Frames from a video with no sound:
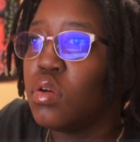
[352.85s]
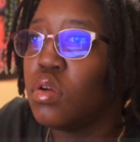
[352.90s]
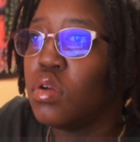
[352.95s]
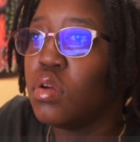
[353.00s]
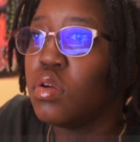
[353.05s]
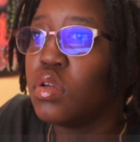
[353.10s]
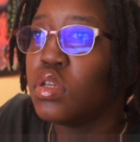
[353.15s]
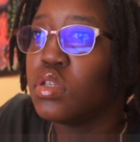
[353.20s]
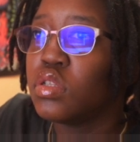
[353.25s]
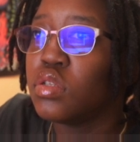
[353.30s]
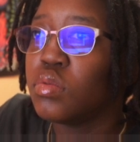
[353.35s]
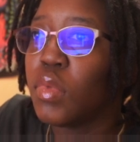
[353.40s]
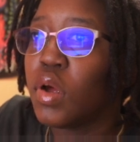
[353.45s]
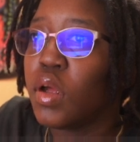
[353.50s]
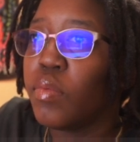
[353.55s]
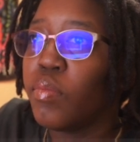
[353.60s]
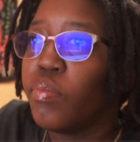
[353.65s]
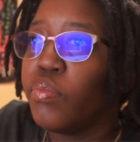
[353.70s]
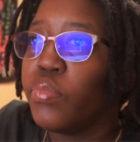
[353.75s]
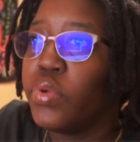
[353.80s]
which is
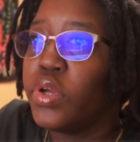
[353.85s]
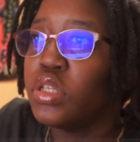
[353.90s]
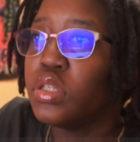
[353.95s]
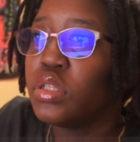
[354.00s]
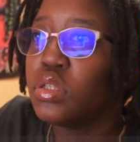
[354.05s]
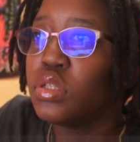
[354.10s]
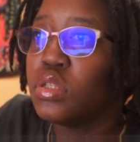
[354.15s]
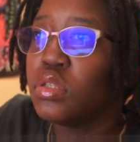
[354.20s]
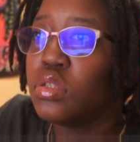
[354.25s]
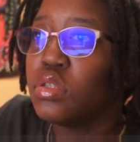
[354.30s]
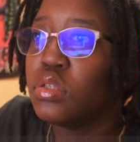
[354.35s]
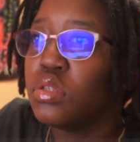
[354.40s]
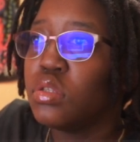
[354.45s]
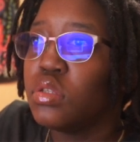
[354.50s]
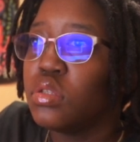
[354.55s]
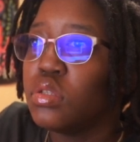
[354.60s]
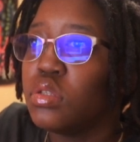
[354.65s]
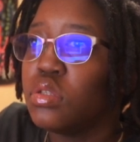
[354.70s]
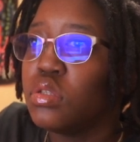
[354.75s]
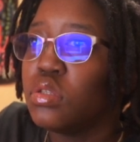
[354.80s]
my
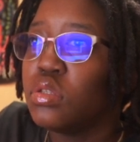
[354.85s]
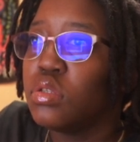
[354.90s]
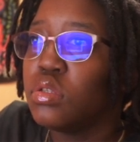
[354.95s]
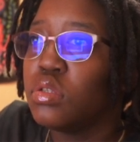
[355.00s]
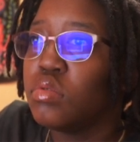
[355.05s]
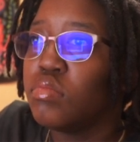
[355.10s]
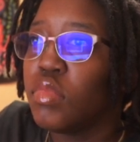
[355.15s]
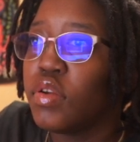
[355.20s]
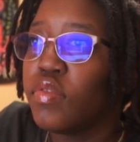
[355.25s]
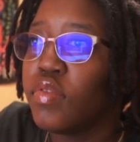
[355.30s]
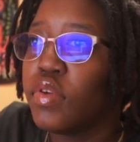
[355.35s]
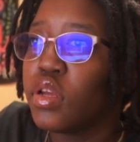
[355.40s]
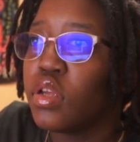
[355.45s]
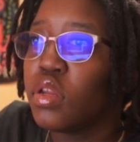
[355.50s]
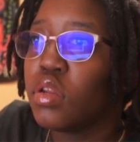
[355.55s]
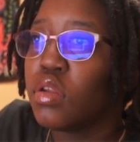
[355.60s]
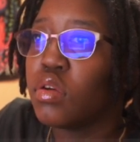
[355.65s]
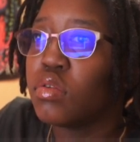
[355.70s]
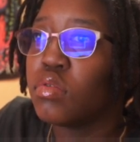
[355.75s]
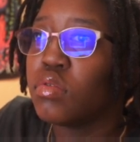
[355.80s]
business. Matter of
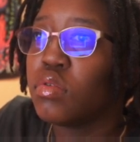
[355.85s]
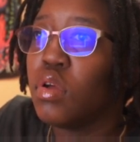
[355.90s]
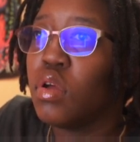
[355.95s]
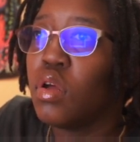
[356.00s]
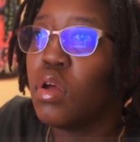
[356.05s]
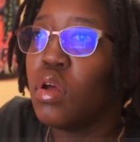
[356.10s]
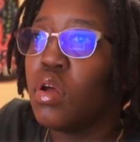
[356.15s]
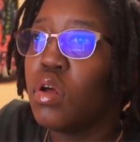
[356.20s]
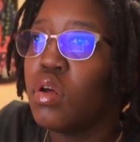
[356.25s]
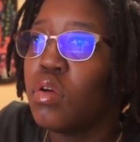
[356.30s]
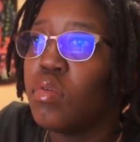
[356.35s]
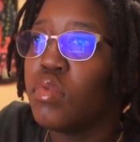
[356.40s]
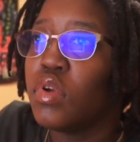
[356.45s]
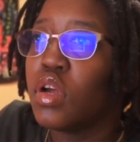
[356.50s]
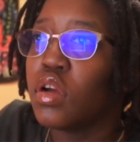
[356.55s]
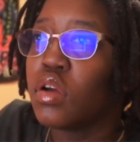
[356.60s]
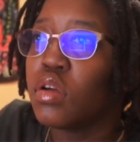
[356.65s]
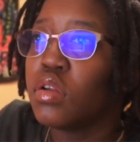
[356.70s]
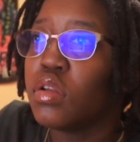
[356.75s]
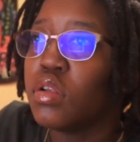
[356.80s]
fact, no,
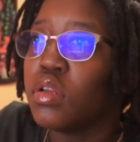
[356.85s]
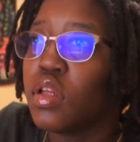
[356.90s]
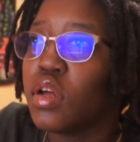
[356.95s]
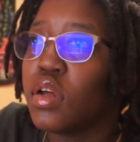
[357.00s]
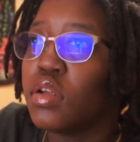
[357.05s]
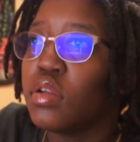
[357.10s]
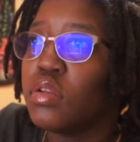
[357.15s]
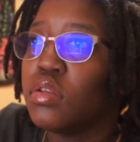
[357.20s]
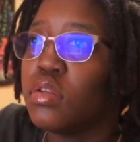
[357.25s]
not gonna do that.